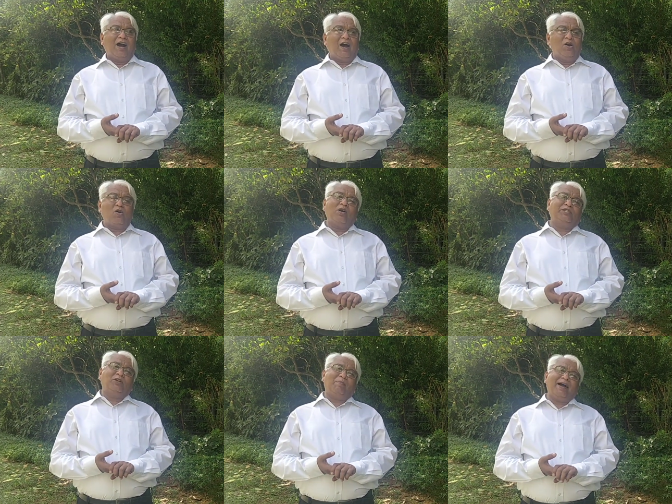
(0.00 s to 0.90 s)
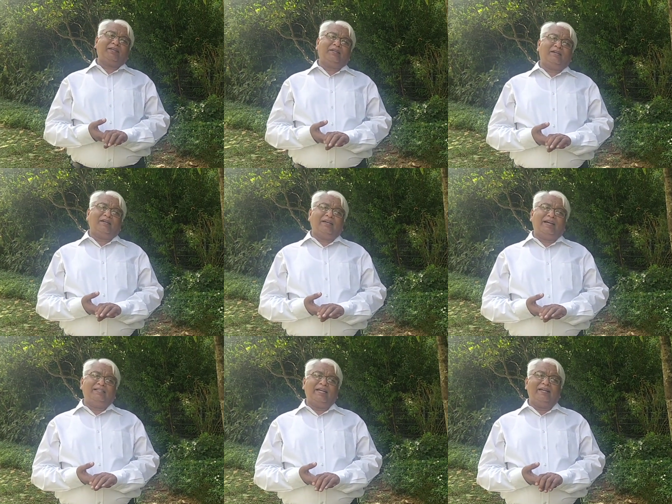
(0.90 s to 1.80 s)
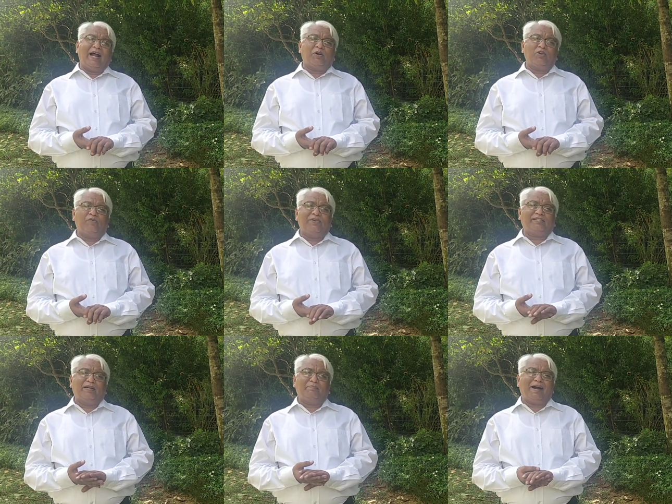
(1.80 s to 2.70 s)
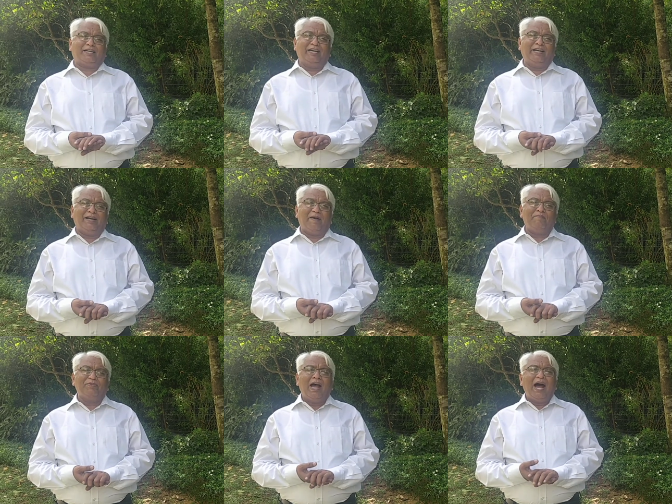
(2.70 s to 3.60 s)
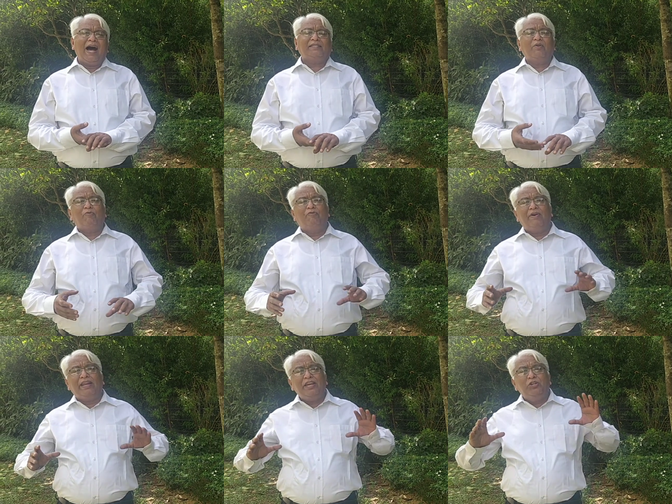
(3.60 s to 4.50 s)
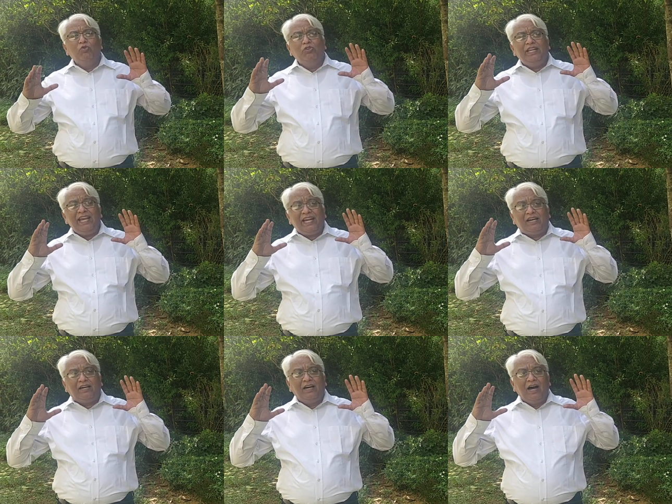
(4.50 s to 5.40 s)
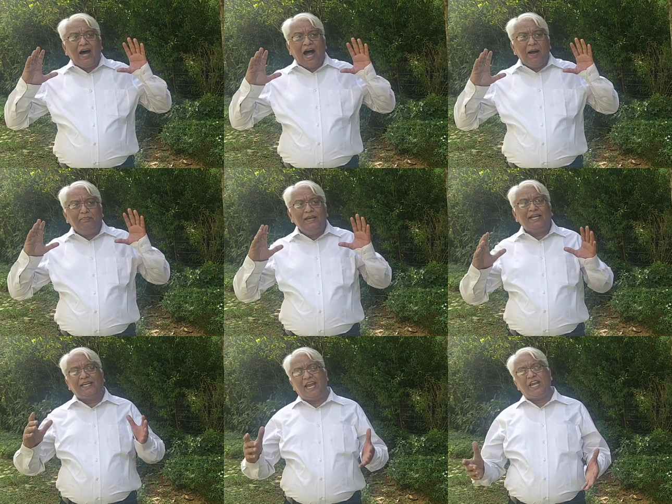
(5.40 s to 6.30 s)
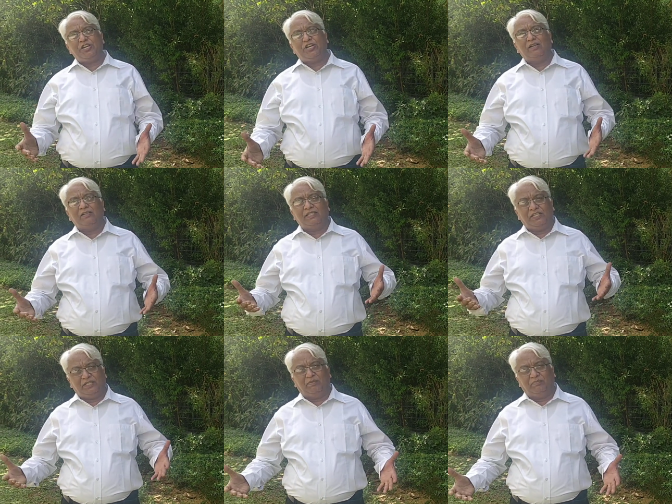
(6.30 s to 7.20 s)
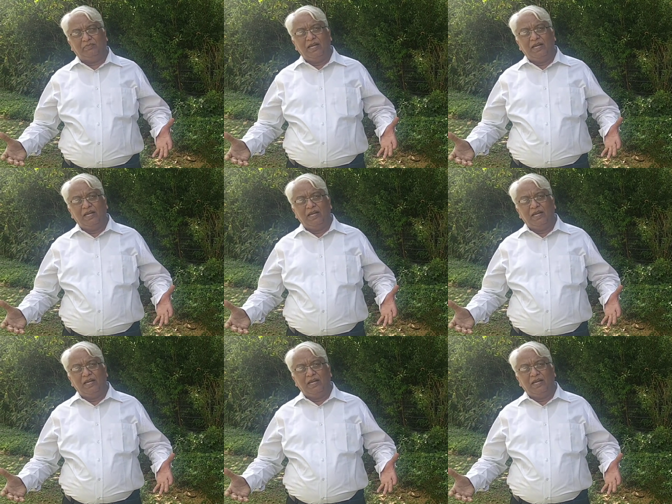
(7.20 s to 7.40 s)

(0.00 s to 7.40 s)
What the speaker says: Gluconacetobacter is a nitrogen fixing bacteria, has a very unique application system.